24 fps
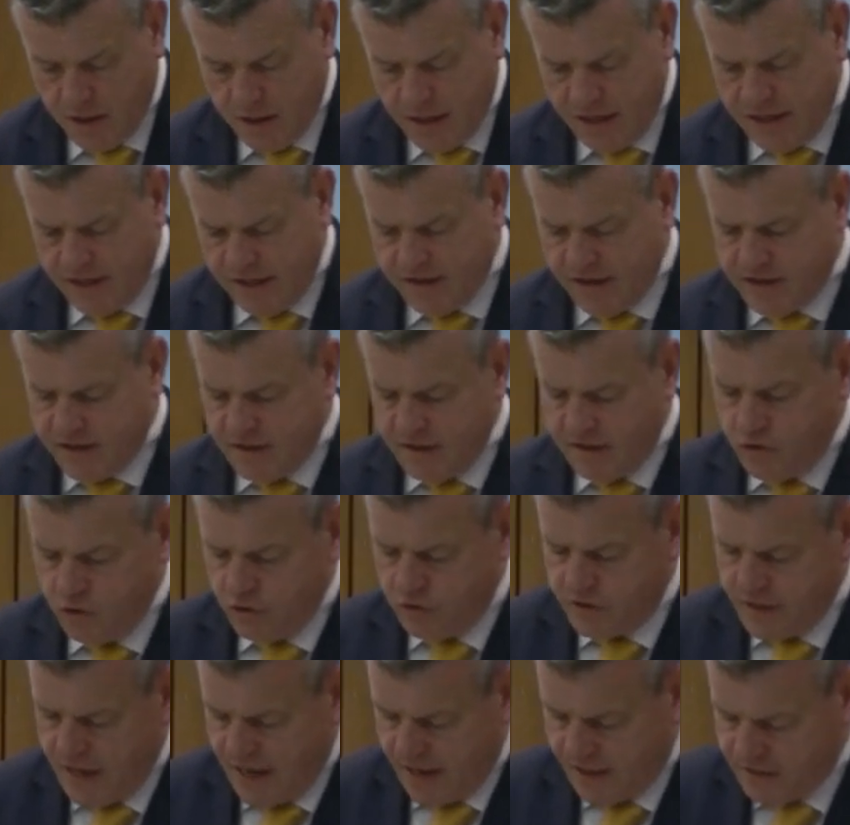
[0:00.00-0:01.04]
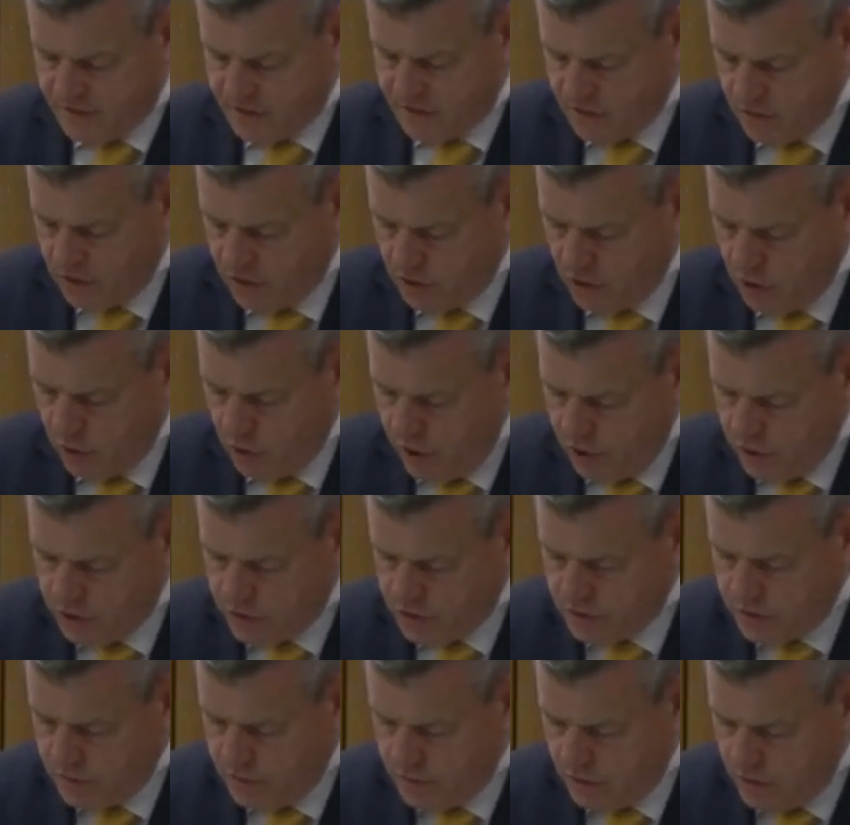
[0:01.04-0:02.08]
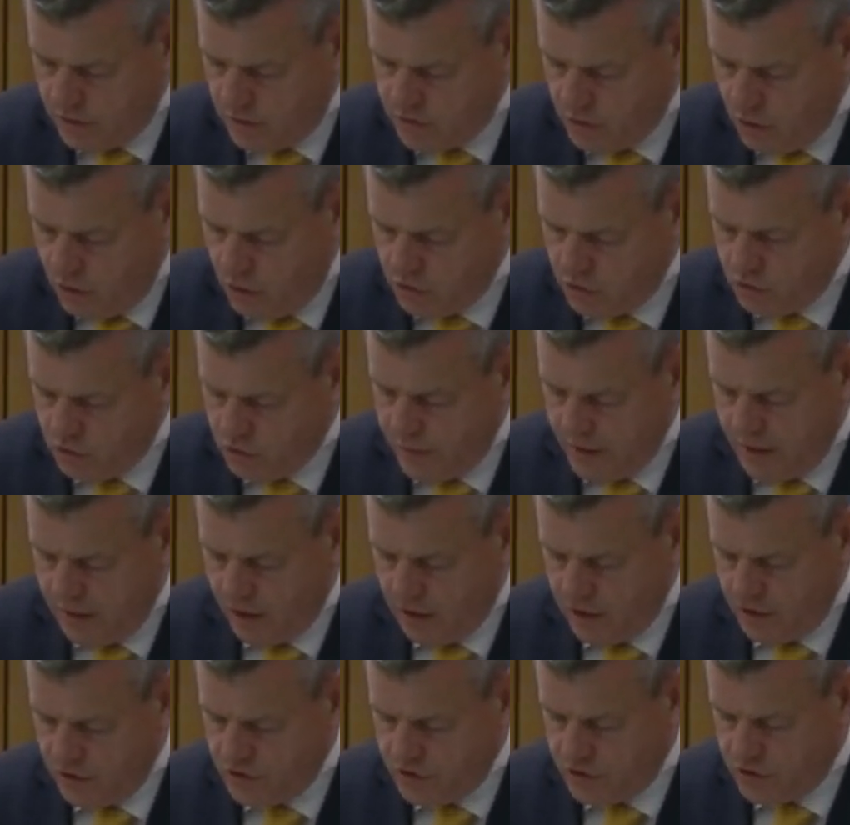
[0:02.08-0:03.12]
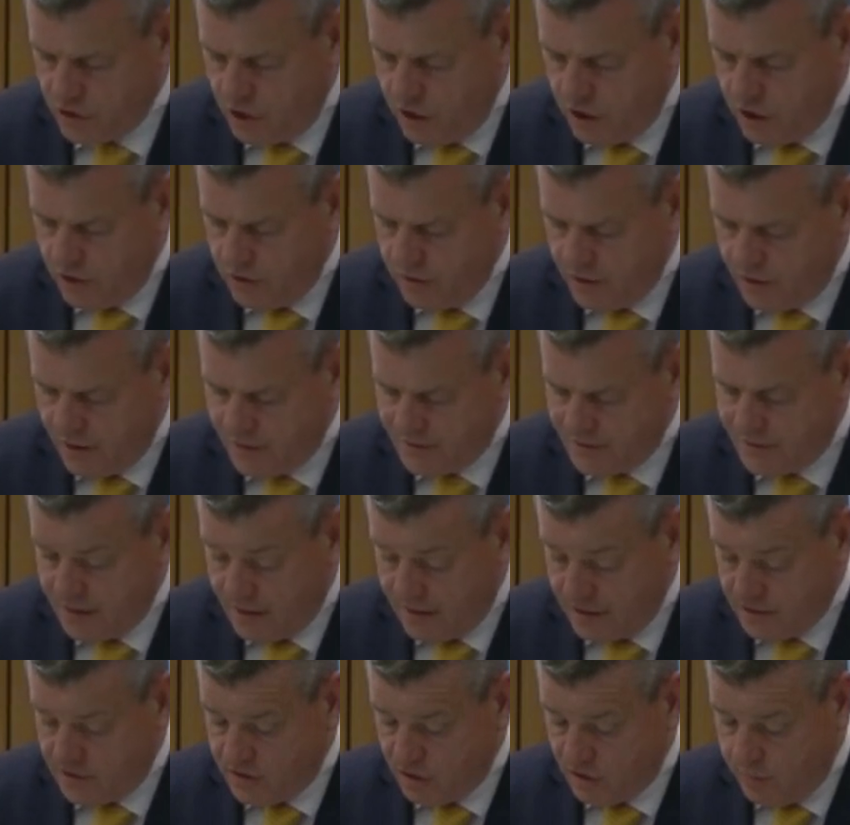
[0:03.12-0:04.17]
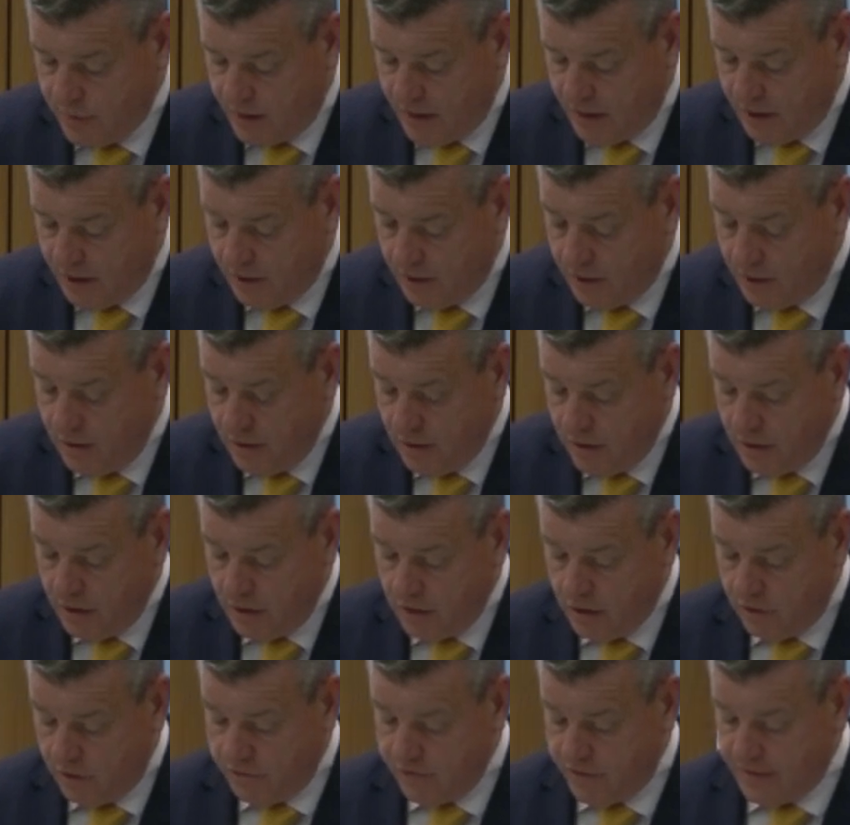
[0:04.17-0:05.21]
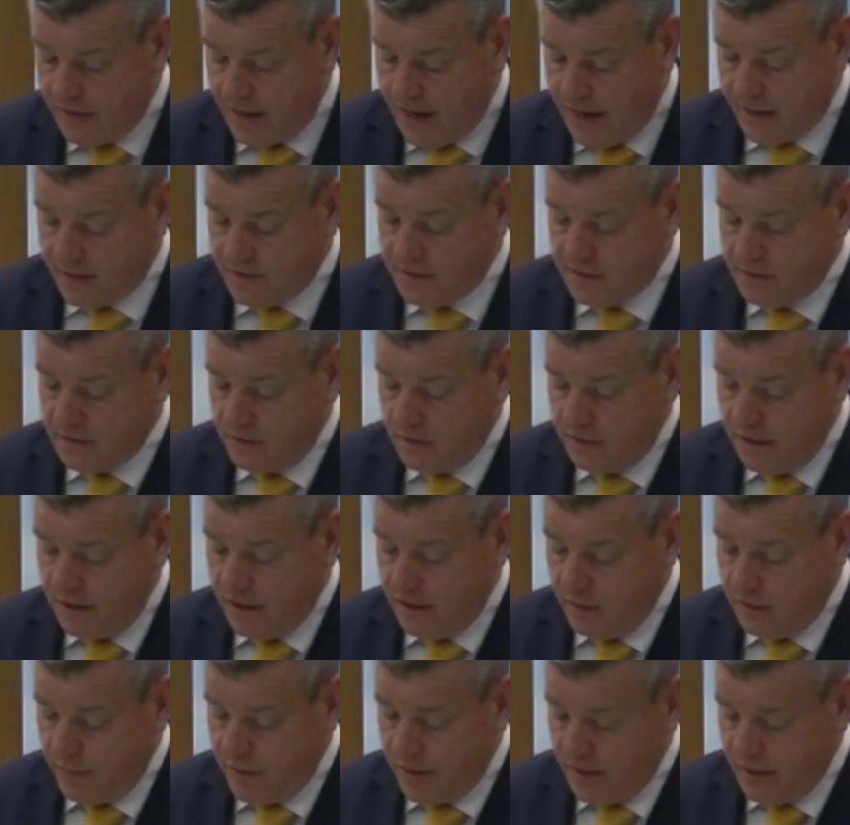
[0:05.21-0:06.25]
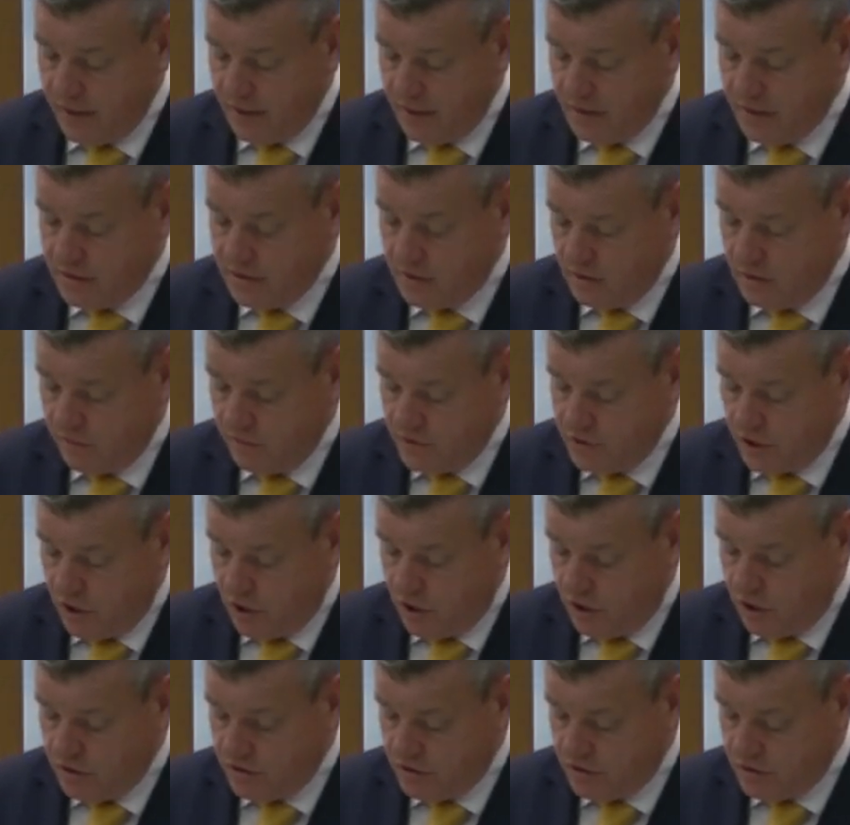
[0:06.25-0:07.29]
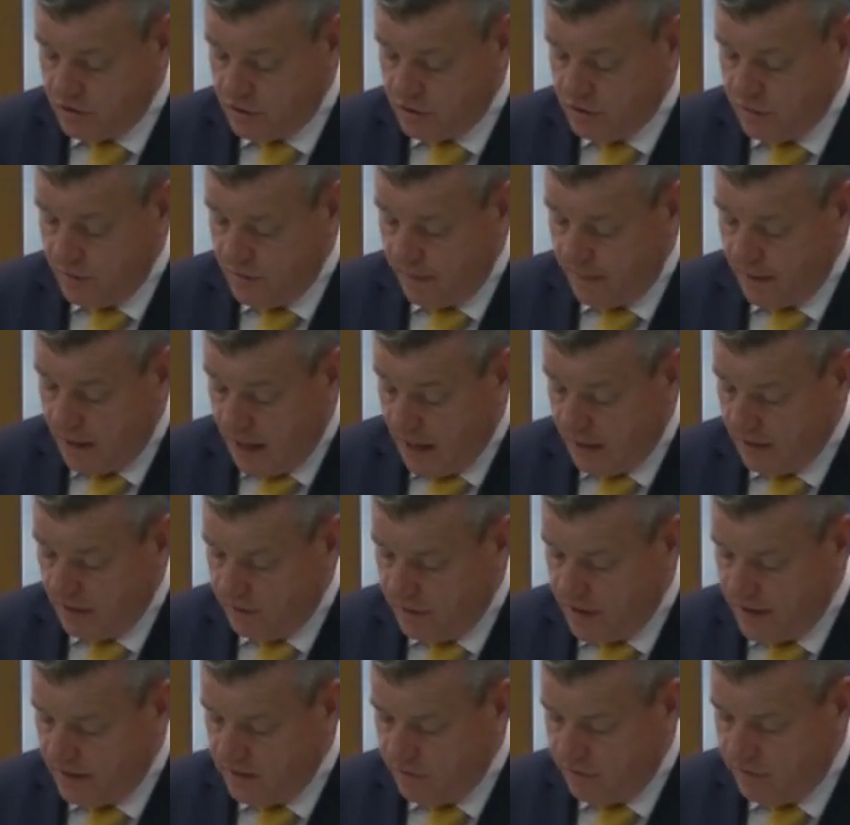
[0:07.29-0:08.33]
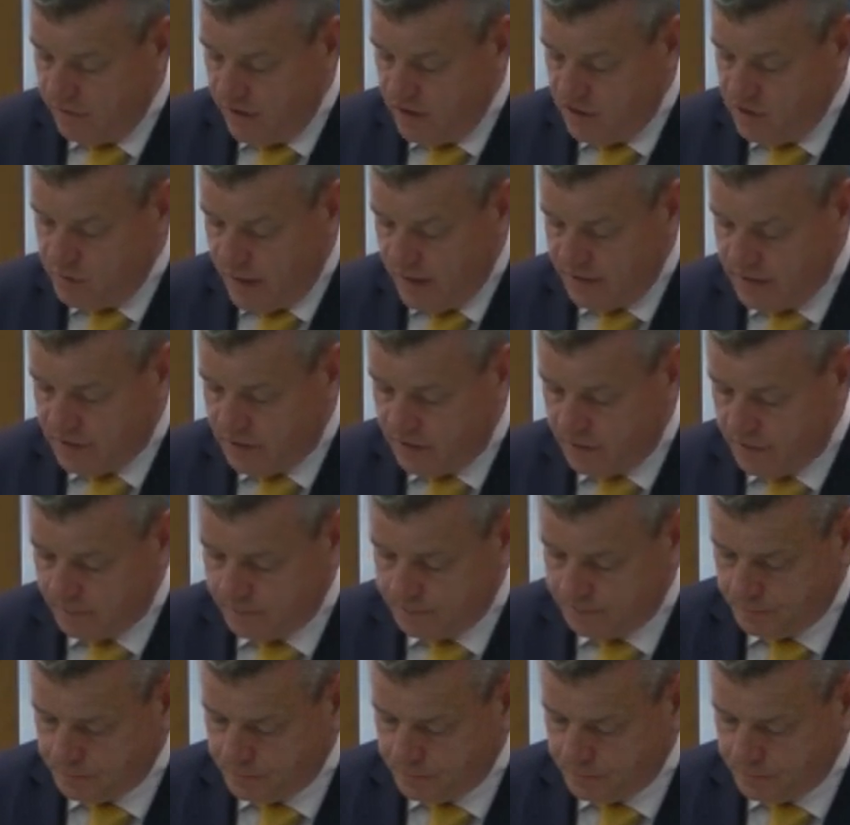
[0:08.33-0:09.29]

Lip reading: In addition to attacks on lawyers, there has also been a concerted and sinister pattern of attacks on the independence of journalists and the right to free speech.